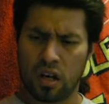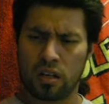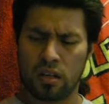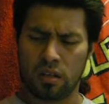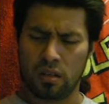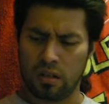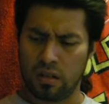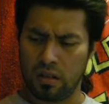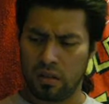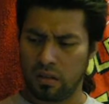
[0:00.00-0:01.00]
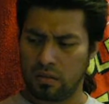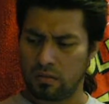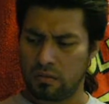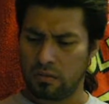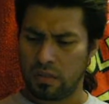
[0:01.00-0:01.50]
Johnny,
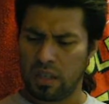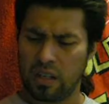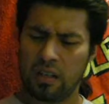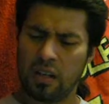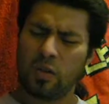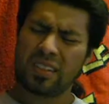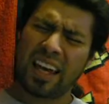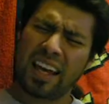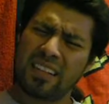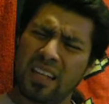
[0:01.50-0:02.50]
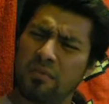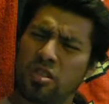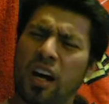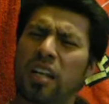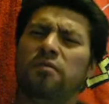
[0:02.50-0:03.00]
what's that guy's
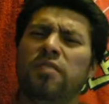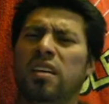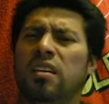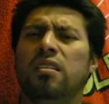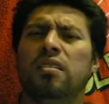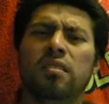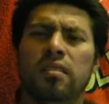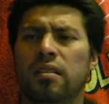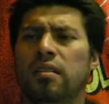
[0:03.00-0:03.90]
name? Johnny V?